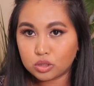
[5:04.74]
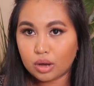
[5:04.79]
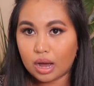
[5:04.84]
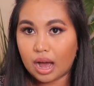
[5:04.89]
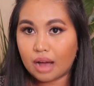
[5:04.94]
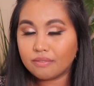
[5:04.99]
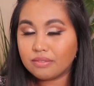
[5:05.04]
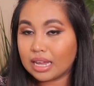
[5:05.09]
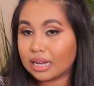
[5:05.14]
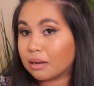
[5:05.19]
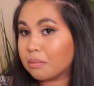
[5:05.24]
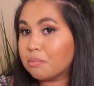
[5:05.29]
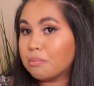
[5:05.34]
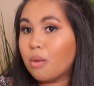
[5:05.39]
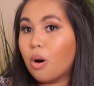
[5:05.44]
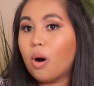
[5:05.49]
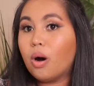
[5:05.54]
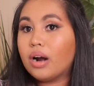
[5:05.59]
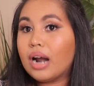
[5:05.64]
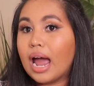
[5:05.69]
to have like
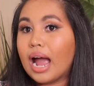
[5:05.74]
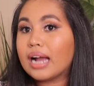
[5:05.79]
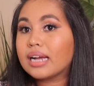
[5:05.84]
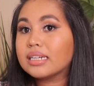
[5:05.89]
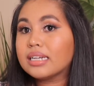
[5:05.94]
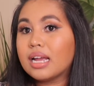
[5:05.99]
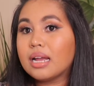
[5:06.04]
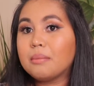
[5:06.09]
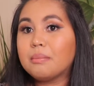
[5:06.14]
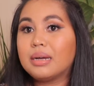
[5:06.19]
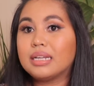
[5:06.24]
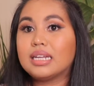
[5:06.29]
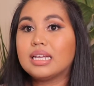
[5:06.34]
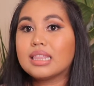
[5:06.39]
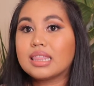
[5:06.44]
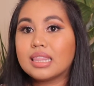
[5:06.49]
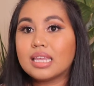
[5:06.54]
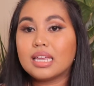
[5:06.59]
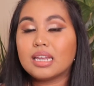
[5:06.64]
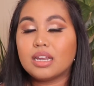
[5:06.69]
more acne, but
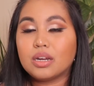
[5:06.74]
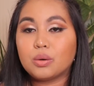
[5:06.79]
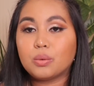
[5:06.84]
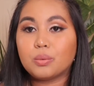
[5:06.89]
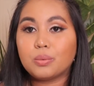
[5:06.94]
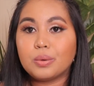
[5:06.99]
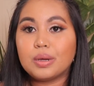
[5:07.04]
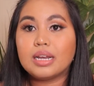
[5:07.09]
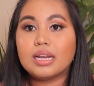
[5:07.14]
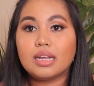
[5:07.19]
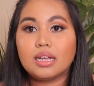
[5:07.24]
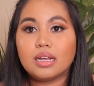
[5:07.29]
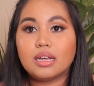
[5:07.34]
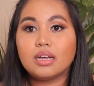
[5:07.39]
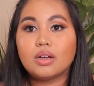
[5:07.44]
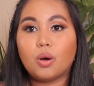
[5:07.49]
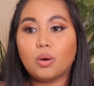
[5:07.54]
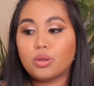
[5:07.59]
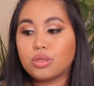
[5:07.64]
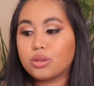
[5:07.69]
it didn't
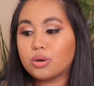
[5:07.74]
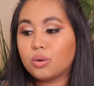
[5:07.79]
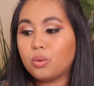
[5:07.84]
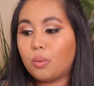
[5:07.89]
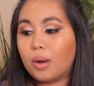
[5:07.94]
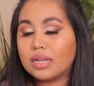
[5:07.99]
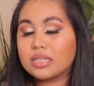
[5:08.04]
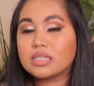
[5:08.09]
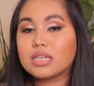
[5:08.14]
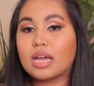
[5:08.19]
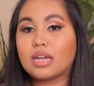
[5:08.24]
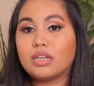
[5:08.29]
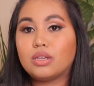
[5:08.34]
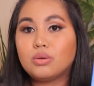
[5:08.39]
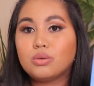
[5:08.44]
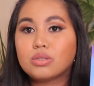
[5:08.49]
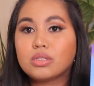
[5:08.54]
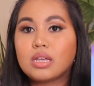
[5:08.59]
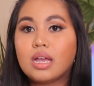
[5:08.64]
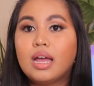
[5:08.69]
really go through once I
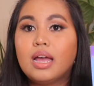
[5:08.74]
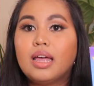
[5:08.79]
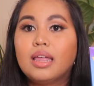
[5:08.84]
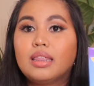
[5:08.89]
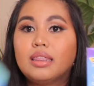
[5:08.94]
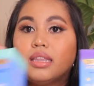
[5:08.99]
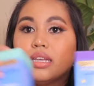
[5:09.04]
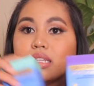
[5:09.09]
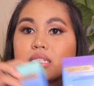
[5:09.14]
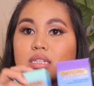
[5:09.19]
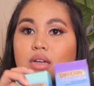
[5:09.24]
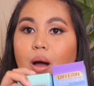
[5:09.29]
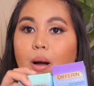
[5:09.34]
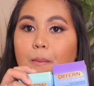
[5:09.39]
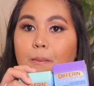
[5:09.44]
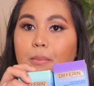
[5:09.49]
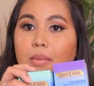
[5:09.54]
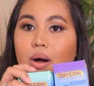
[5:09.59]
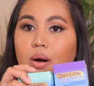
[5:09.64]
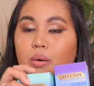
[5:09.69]
used this
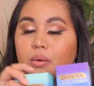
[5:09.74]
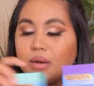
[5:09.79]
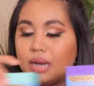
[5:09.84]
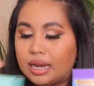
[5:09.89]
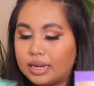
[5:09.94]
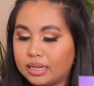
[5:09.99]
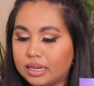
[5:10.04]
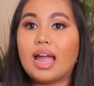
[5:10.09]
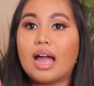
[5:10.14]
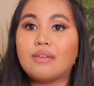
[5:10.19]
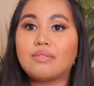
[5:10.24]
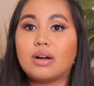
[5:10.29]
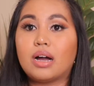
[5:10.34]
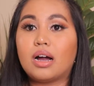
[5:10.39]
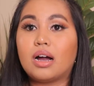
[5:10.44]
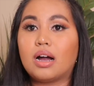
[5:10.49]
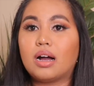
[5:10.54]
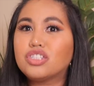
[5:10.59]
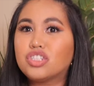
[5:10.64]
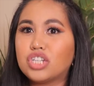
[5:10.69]
combo. Like, I have
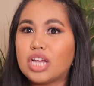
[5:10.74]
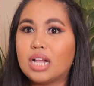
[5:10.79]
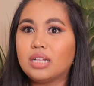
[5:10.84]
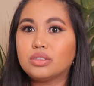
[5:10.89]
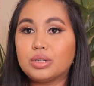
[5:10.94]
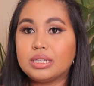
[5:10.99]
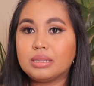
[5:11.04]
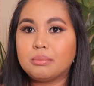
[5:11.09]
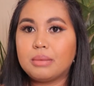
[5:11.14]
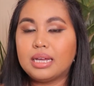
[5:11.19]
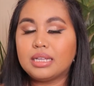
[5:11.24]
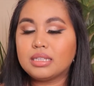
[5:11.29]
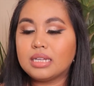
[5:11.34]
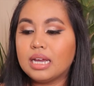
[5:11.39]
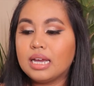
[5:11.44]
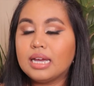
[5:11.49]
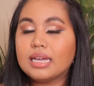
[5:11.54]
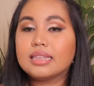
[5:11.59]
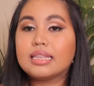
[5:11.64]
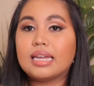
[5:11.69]
a gel
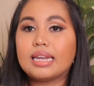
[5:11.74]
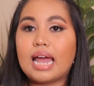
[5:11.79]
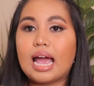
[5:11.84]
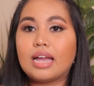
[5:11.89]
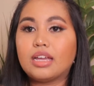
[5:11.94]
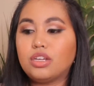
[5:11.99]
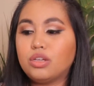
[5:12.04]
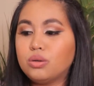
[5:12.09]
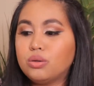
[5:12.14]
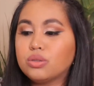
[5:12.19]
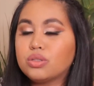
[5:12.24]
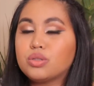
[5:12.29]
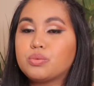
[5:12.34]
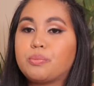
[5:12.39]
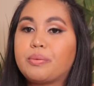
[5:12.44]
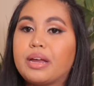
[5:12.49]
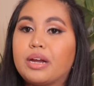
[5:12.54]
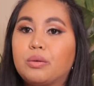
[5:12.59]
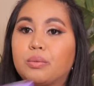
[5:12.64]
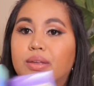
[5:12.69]
treatment that I used
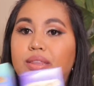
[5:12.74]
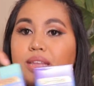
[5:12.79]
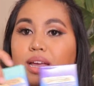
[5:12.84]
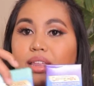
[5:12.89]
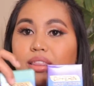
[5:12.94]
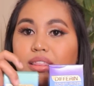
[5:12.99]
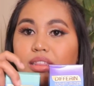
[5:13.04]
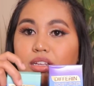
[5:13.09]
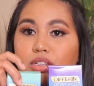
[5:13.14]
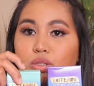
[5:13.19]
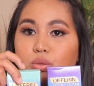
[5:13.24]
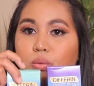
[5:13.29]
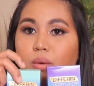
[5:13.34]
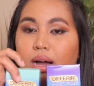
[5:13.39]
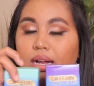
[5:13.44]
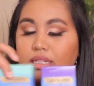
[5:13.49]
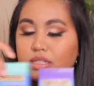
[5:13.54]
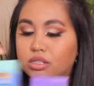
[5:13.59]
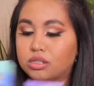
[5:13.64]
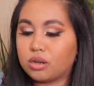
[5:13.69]
paired with this
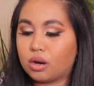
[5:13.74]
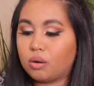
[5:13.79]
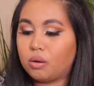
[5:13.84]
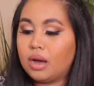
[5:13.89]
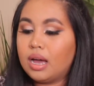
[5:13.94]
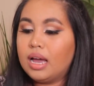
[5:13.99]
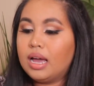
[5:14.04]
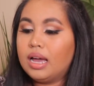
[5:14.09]
one. So